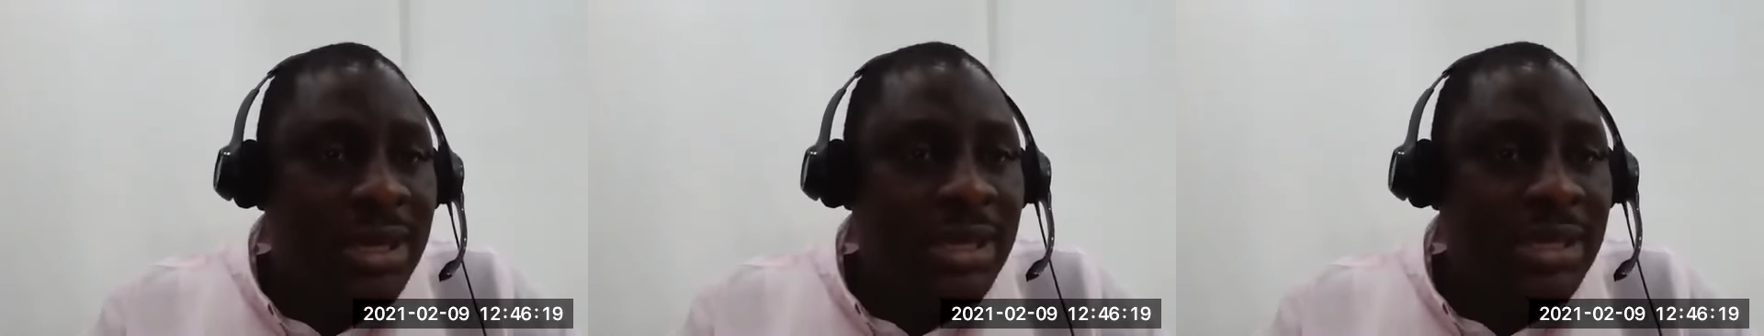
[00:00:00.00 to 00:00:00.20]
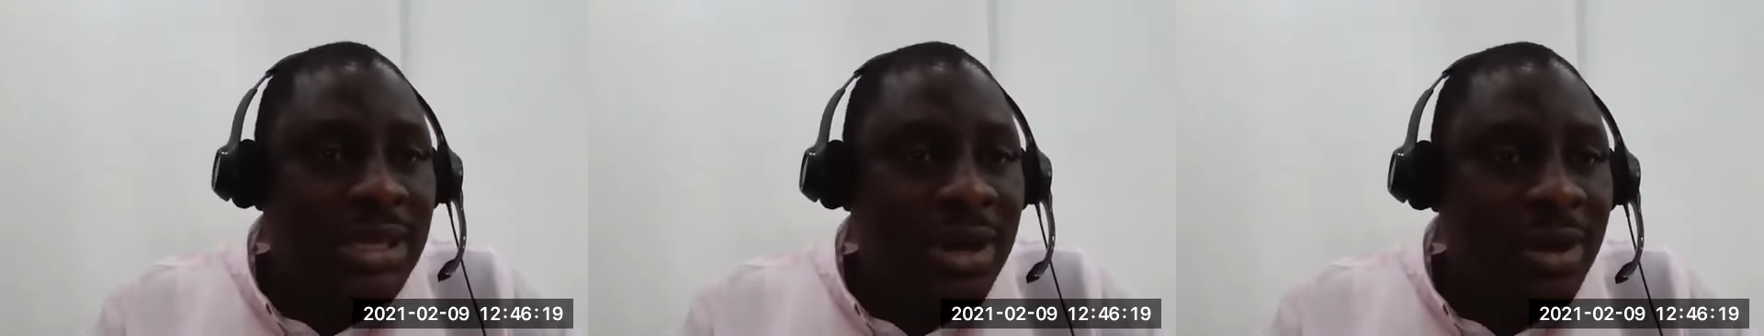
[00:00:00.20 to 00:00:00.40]

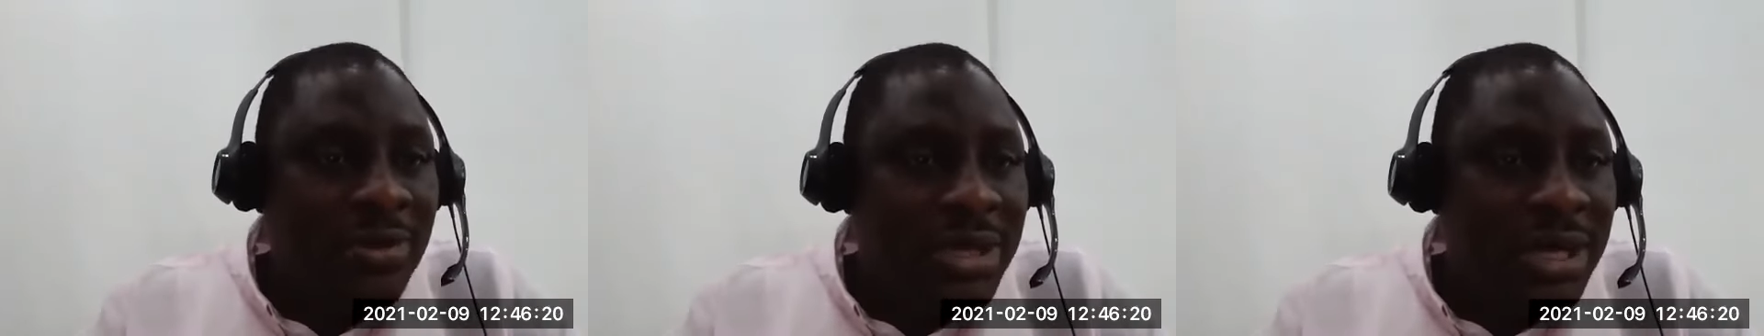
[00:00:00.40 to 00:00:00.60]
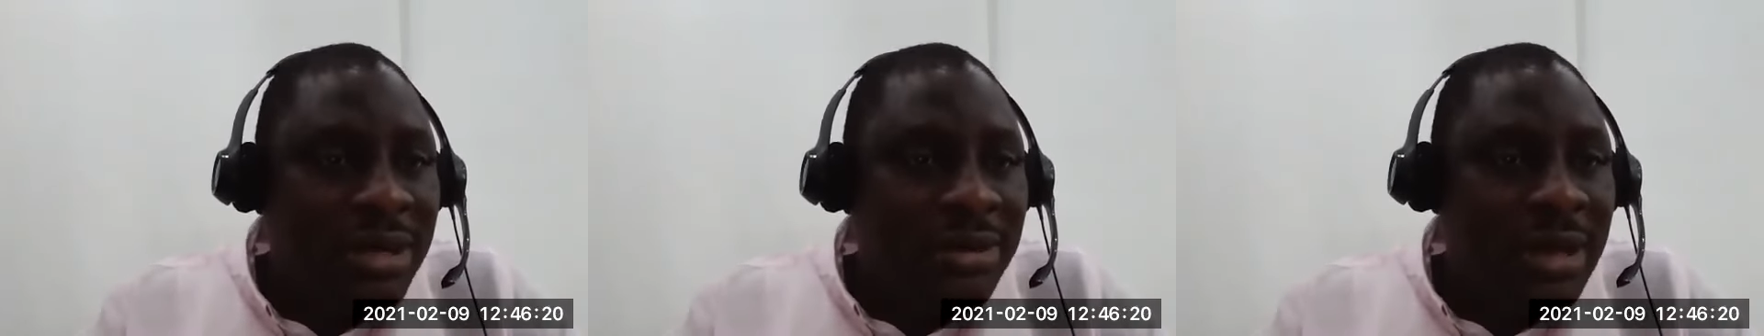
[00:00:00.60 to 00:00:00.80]
is the company
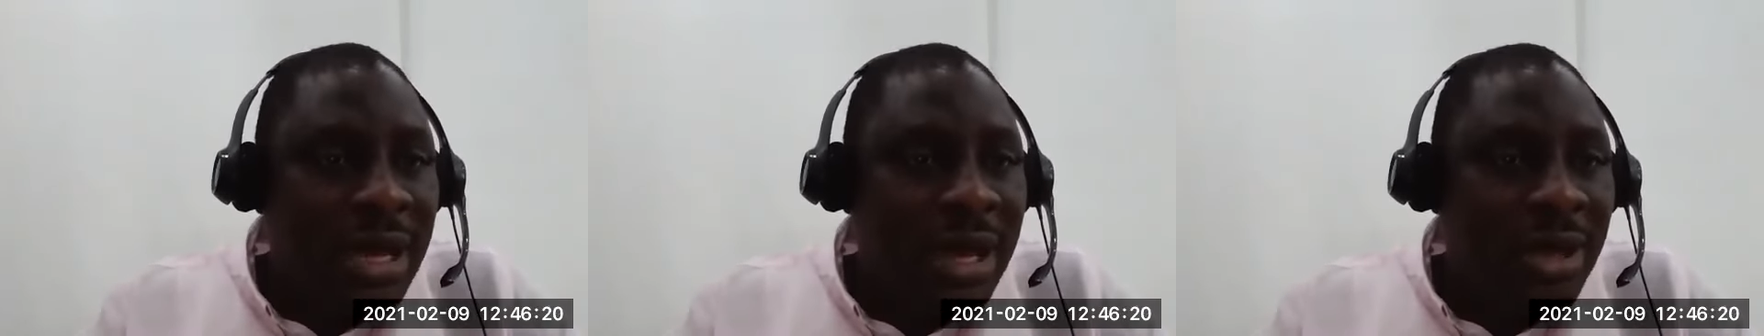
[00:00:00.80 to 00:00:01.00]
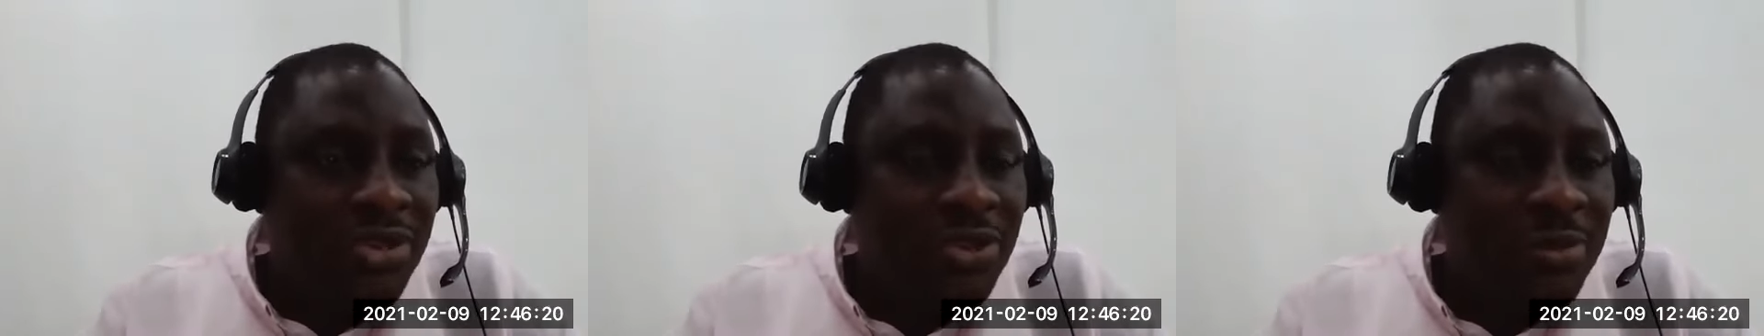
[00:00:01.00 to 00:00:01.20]
secretary
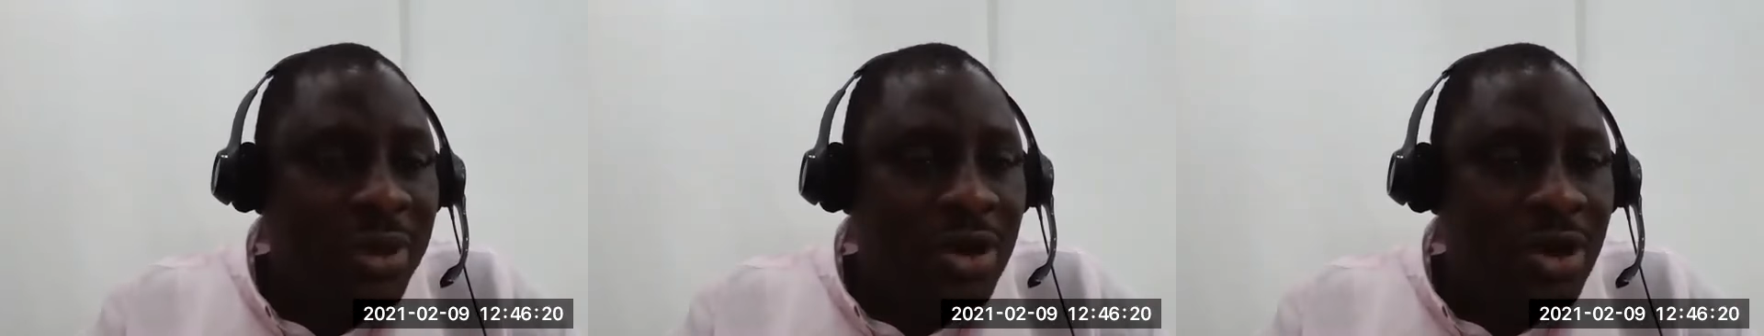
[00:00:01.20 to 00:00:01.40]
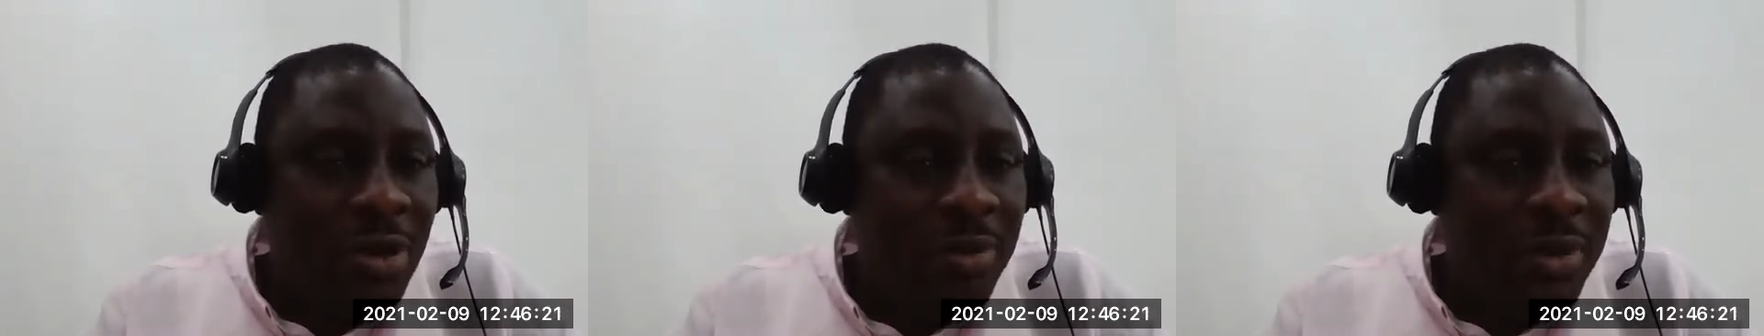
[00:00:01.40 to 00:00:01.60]
allowed to
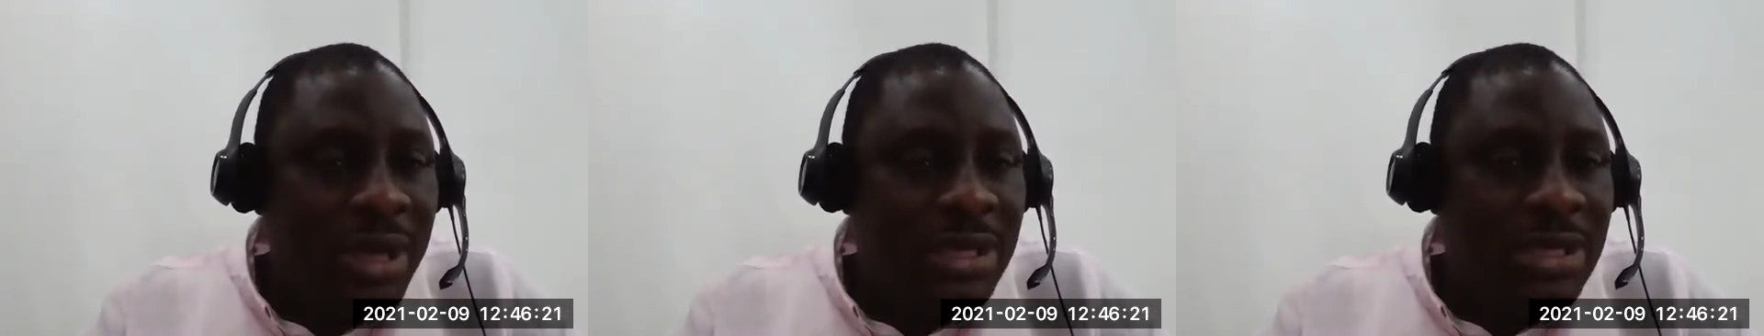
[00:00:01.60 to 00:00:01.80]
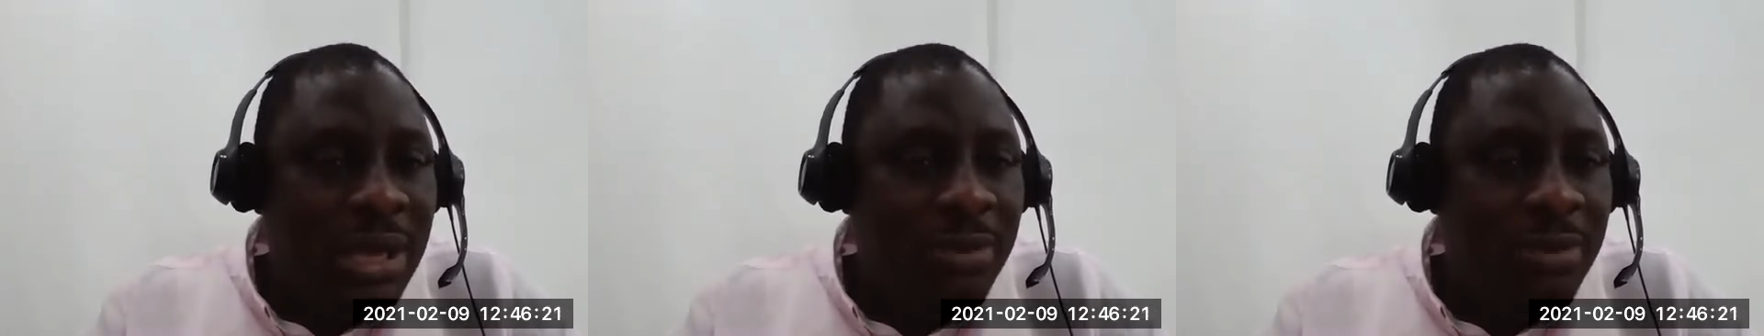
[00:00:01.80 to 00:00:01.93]
make comments